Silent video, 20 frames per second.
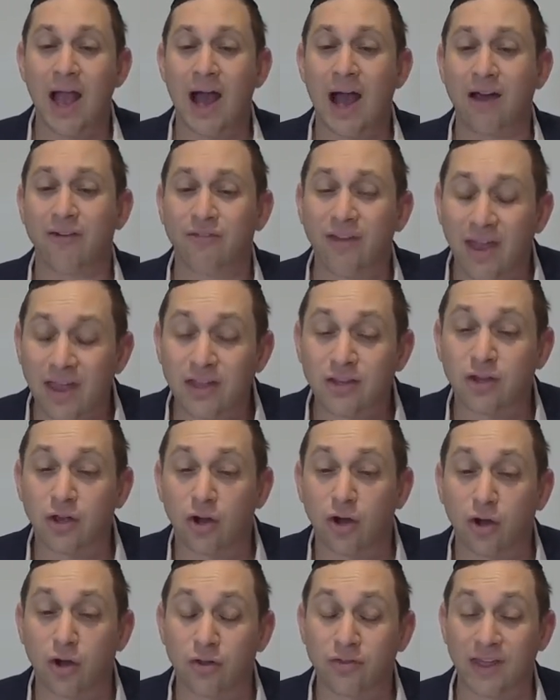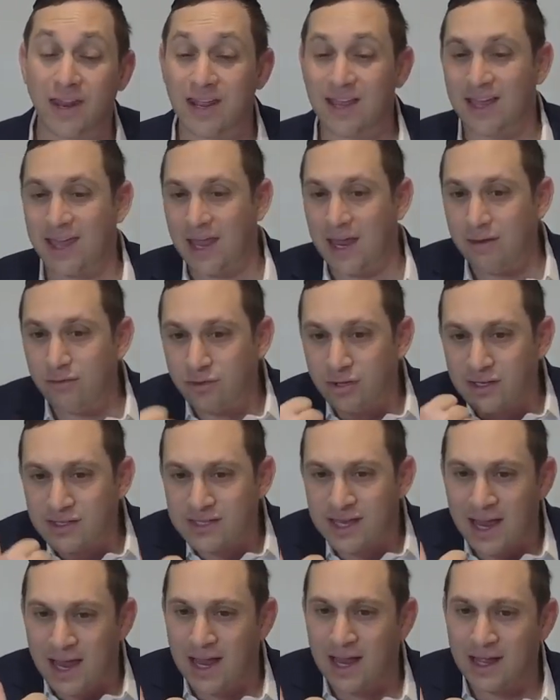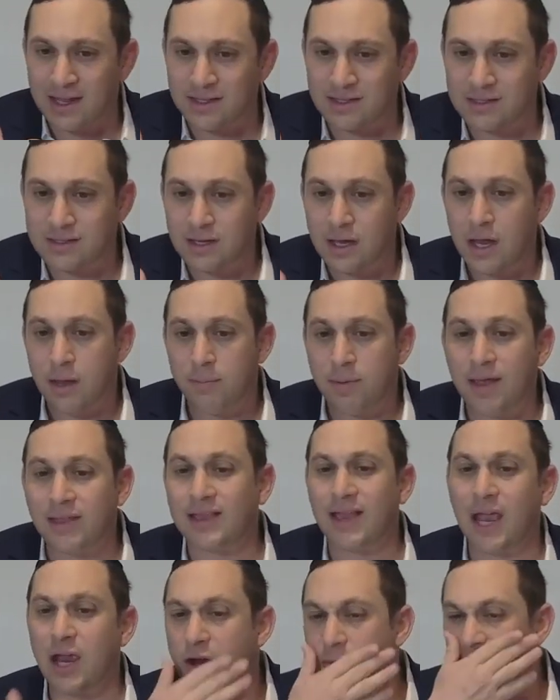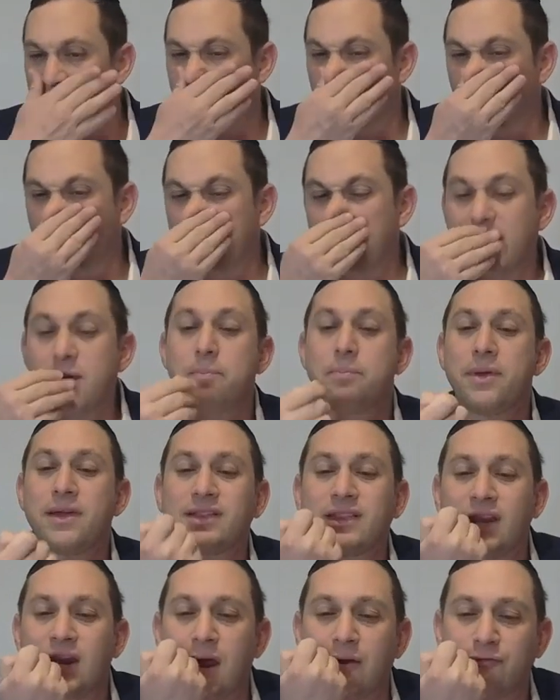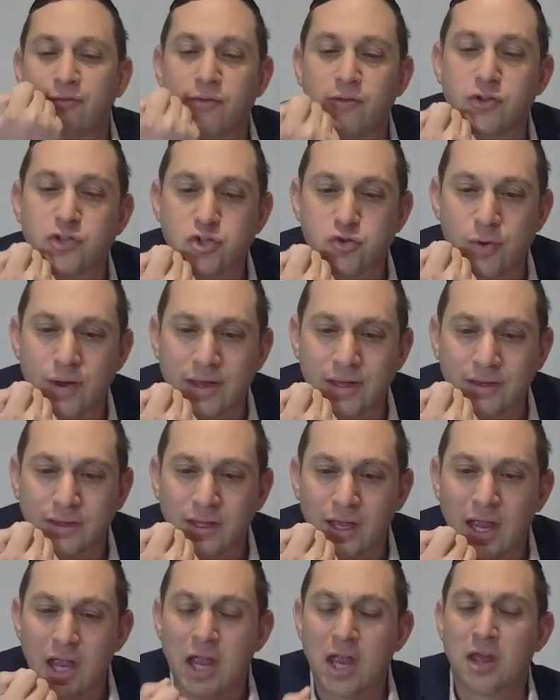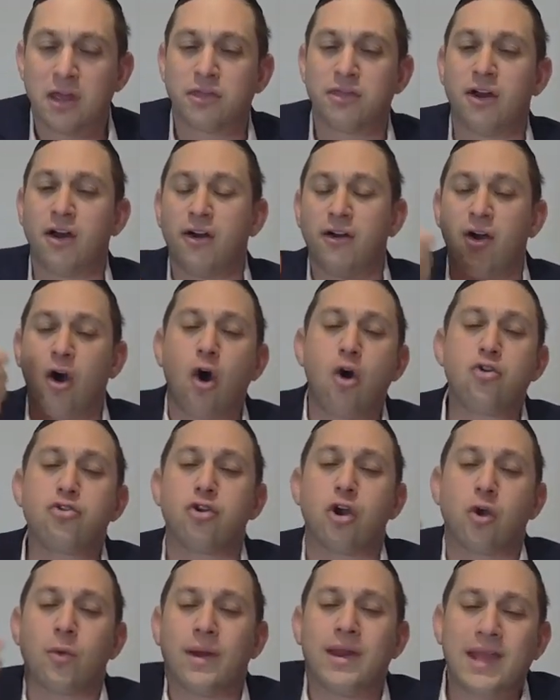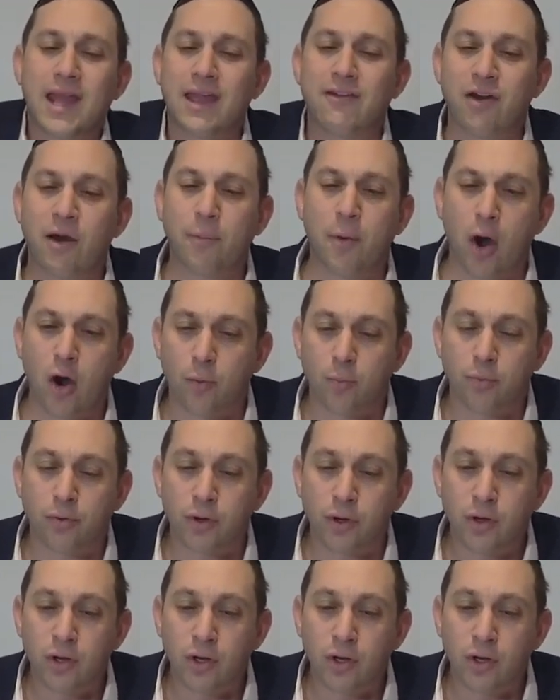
Avedo, that it came to his hands, beteri, meaning when he picked it up from the street, the owner already gave up hope.